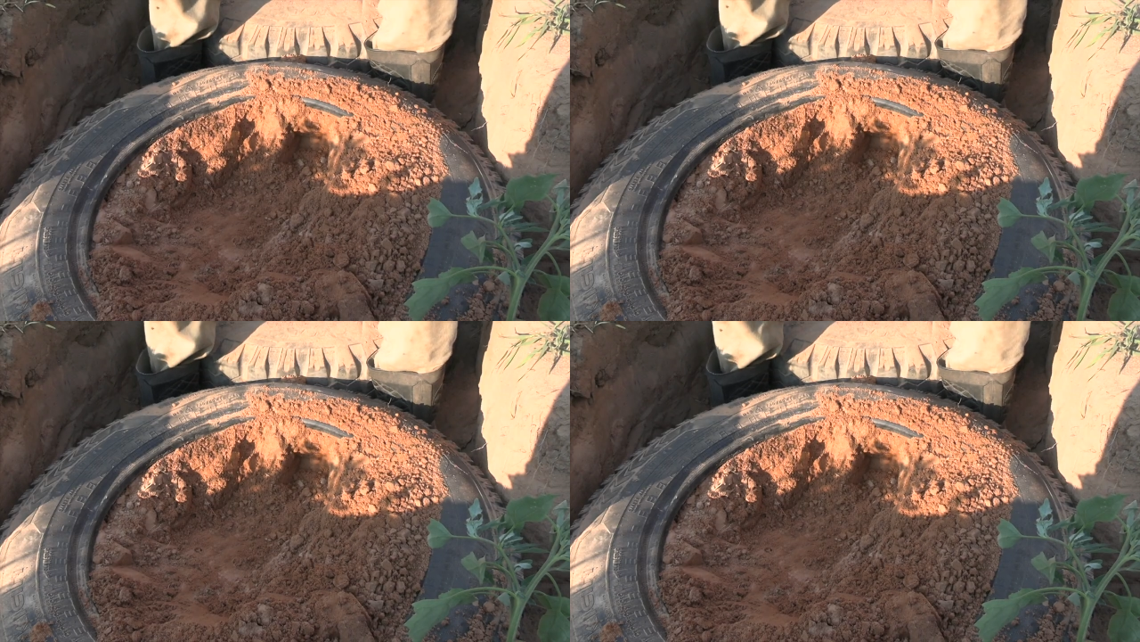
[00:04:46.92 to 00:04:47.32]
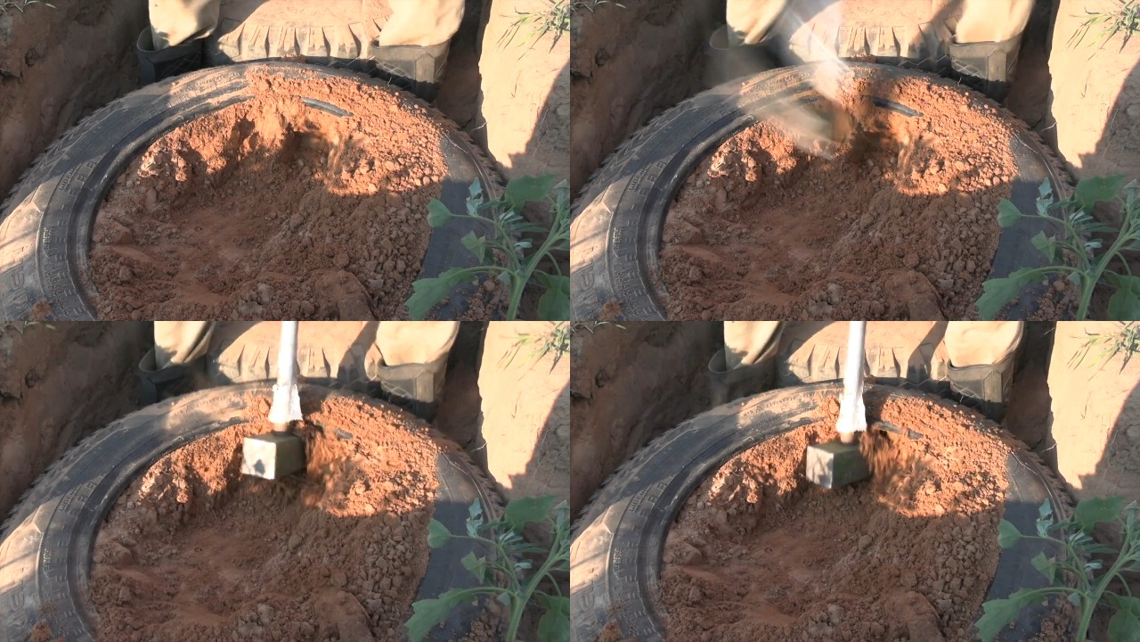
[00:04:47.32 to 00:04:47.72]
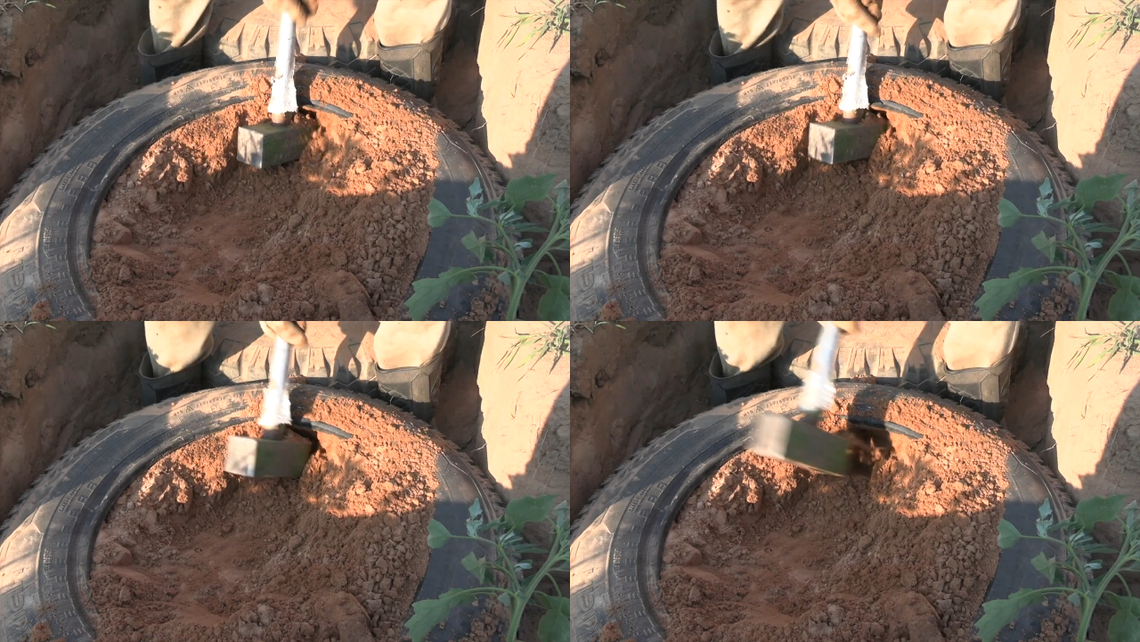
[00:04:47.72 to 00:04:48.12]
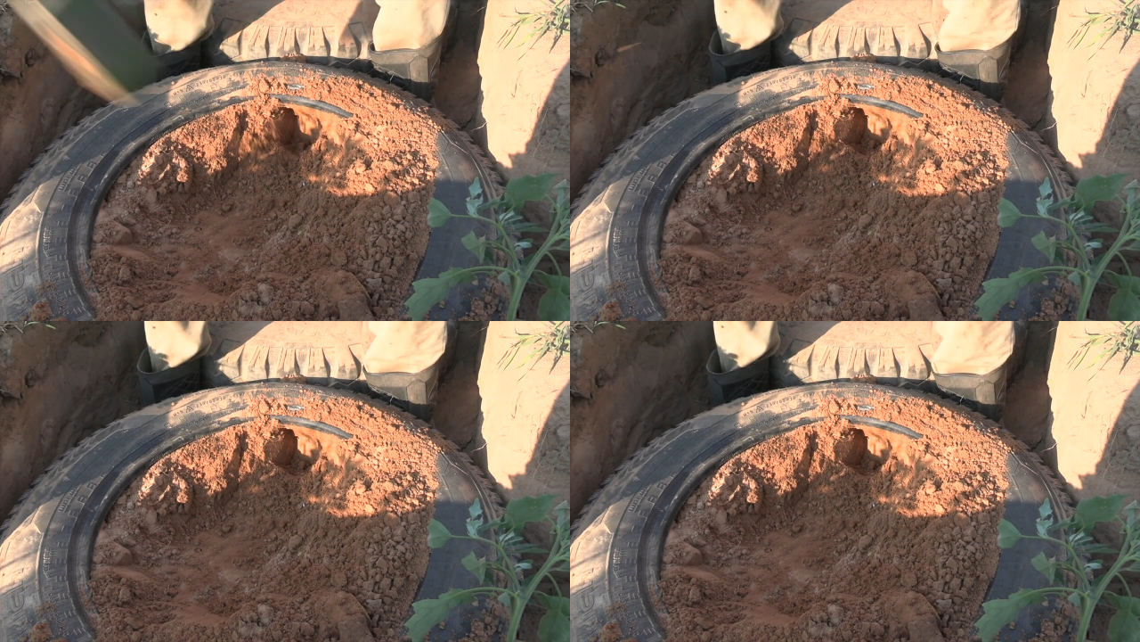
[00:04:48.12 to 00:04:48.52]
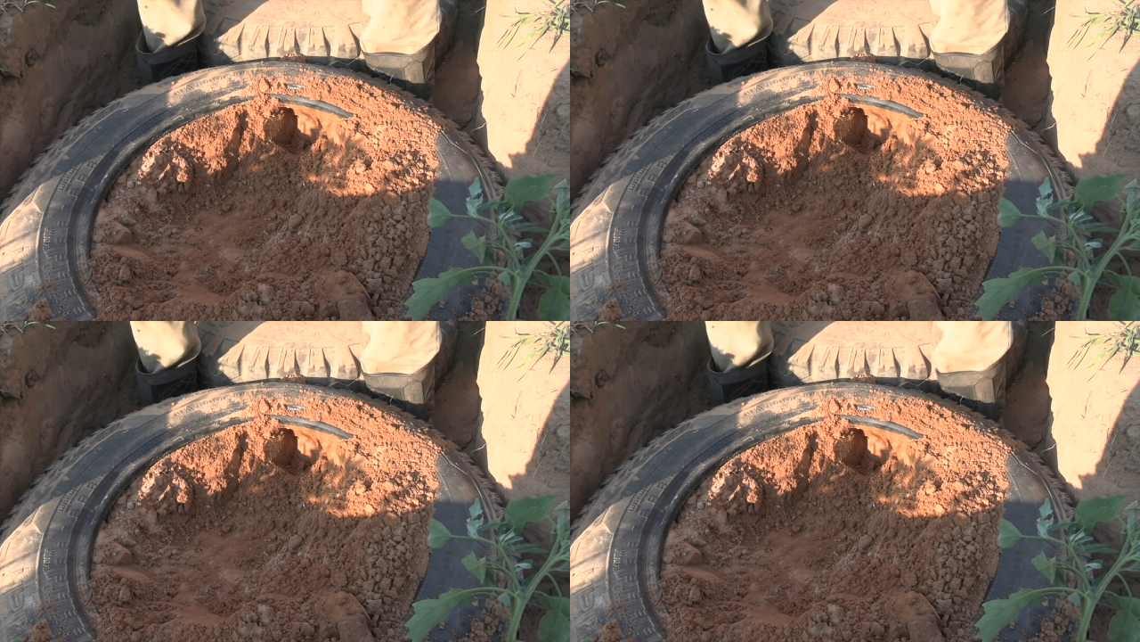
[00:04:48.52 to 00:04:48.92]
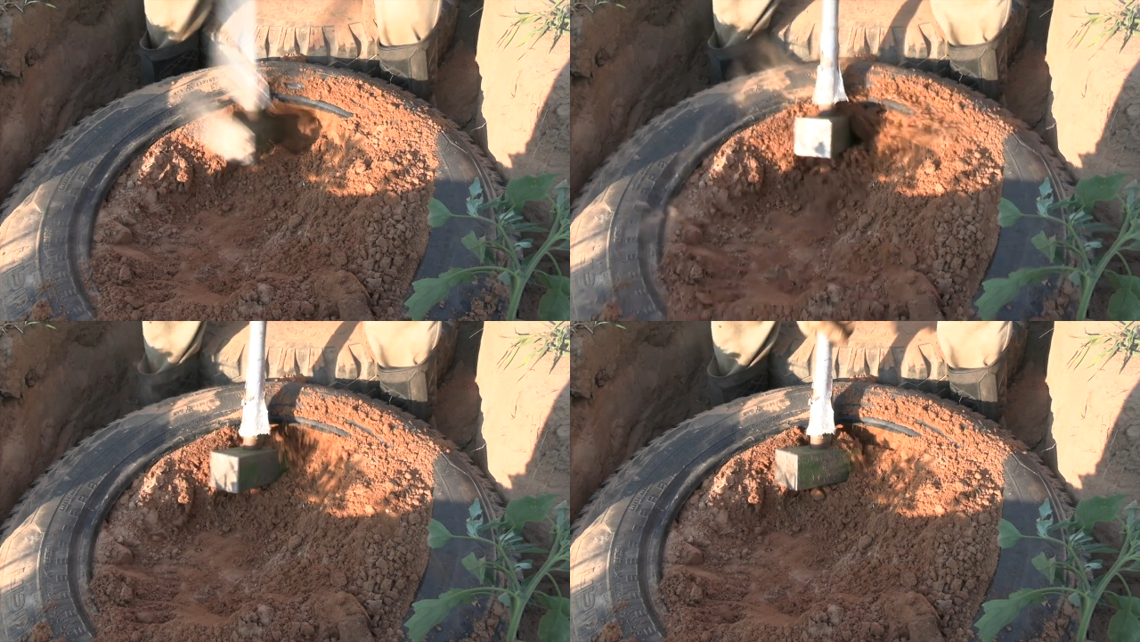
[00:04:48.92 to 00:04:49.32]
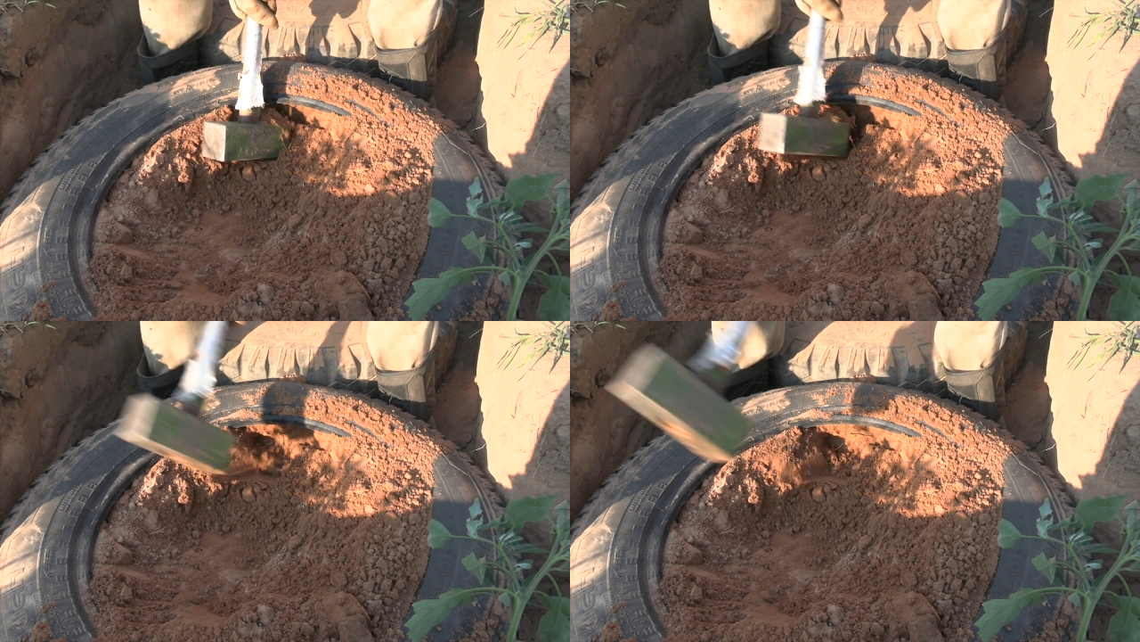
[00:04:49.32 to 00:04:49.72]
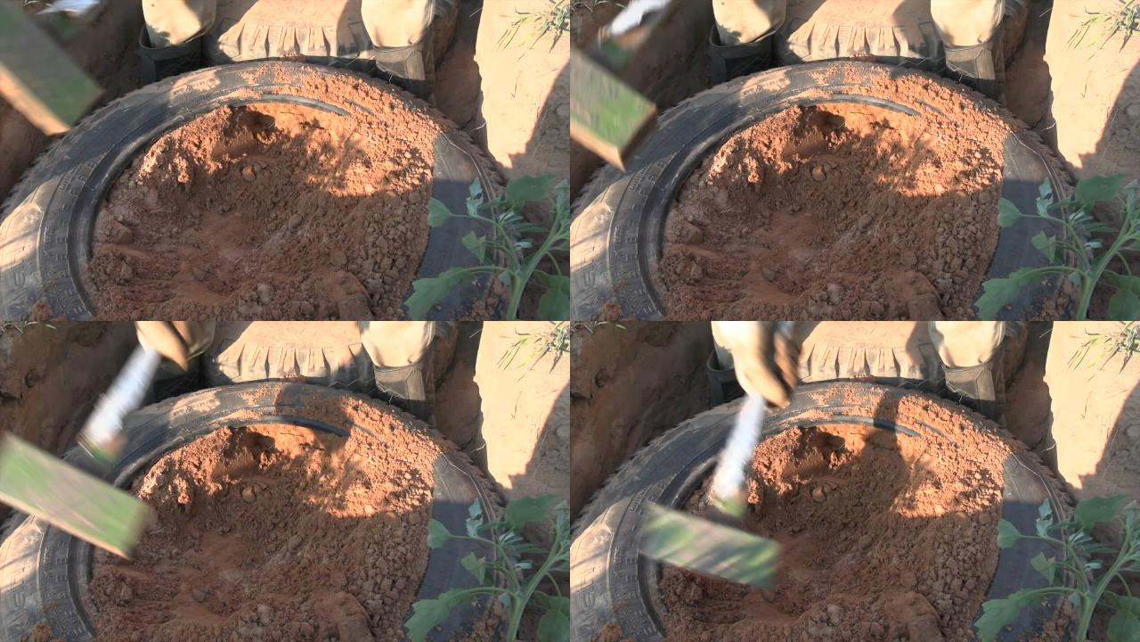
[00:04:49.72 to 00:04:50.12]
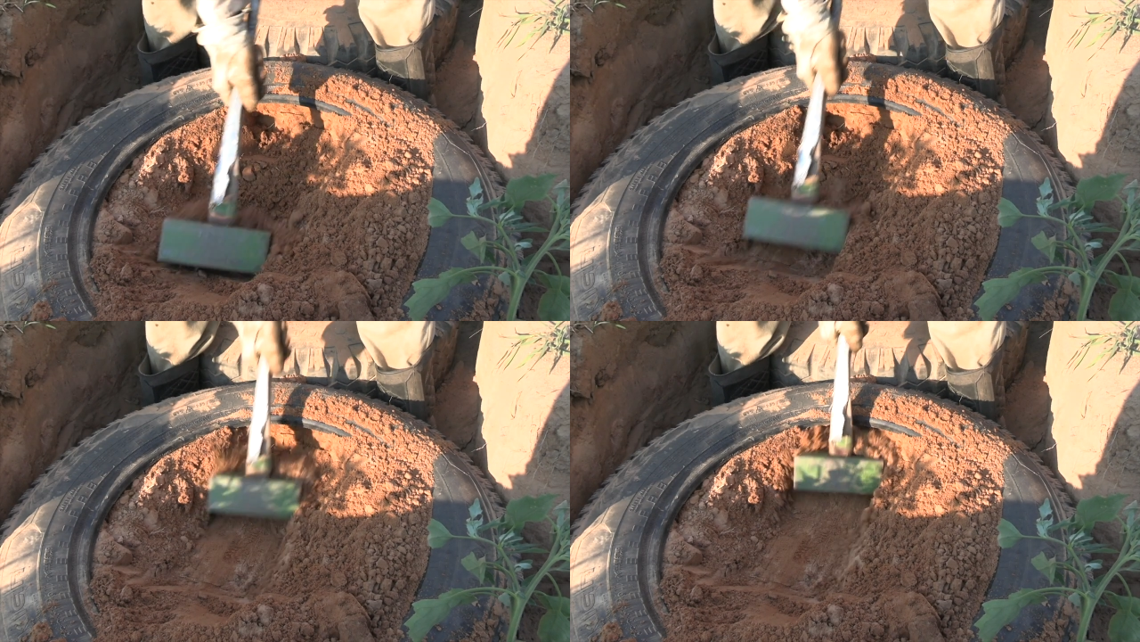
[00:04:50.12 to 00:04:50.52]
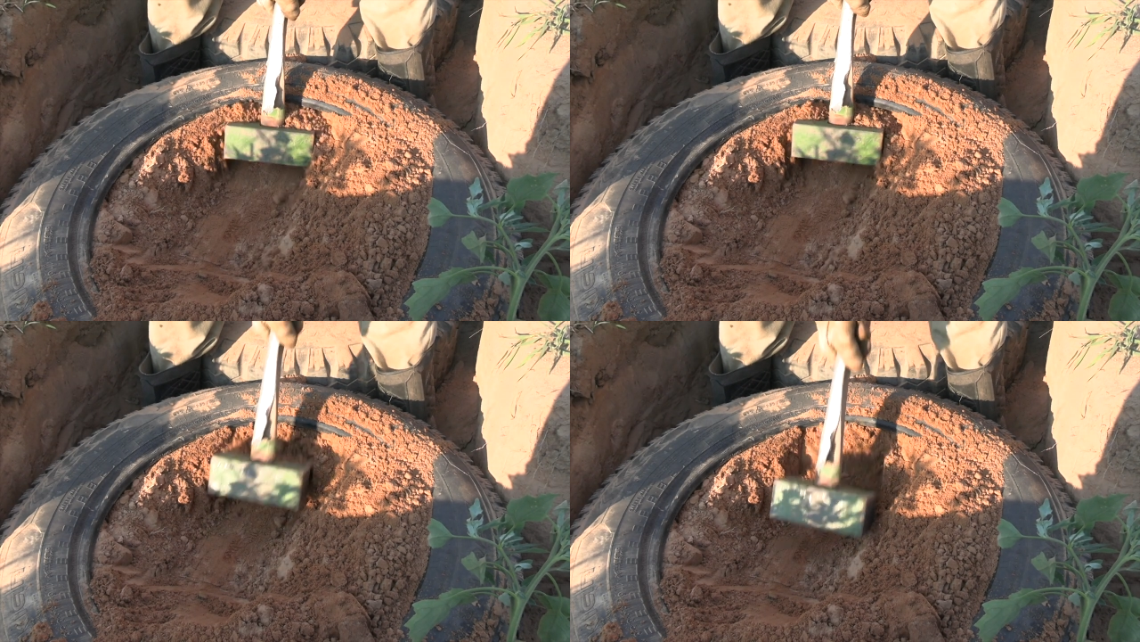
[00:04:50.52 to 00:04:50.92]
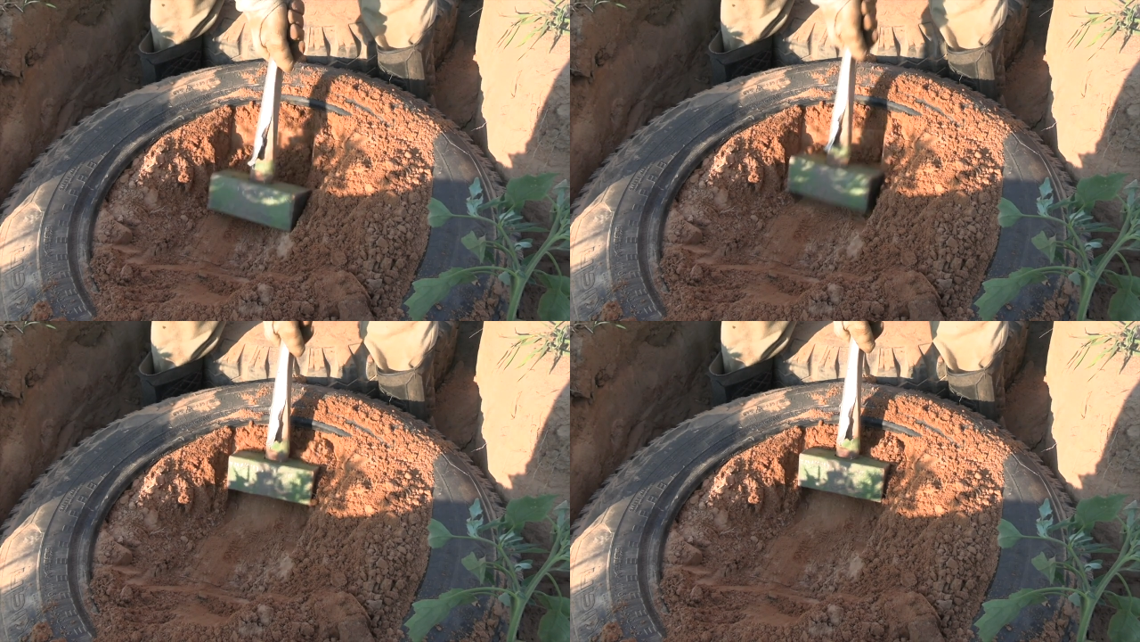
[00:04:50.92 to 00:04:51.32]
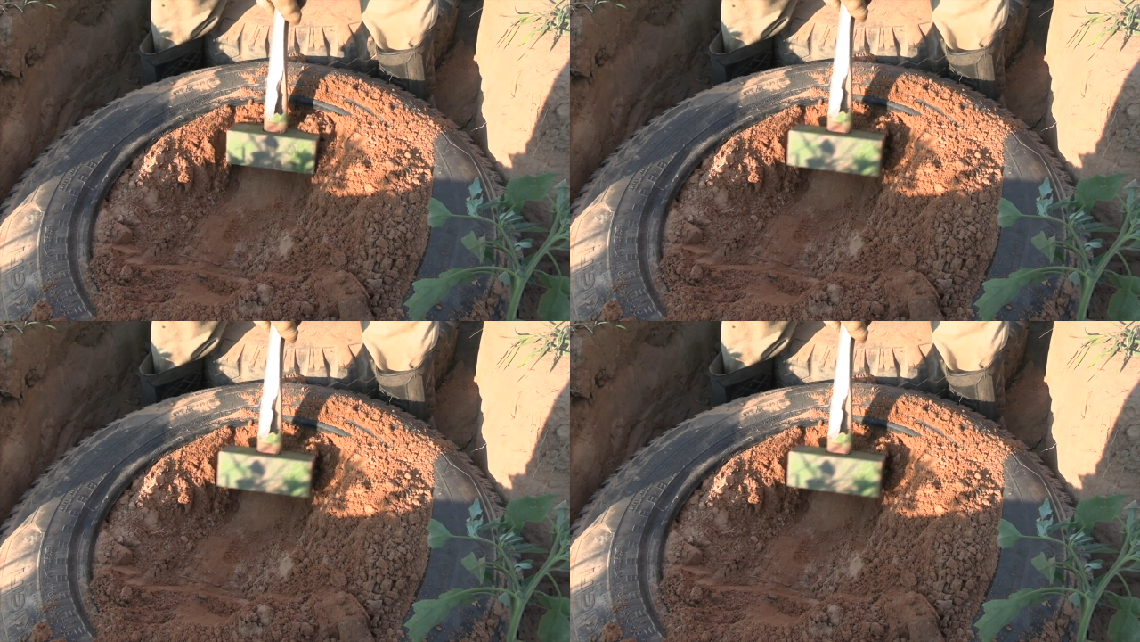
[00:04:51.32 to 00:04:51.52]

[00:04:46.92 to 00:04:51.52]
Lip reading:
(no speaker visible)